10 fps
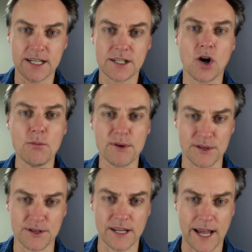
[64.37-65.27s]

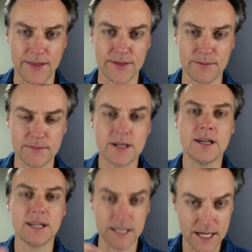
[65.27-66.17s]
competent at them,
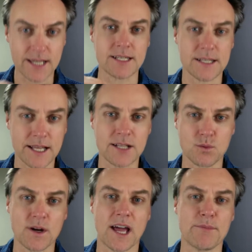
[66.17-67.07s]
yes, that's
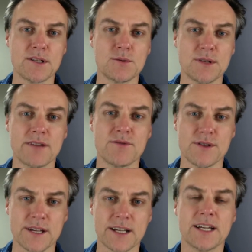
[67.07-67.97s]
what happens with
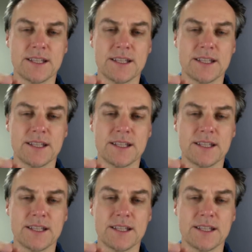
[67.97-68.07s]
everything.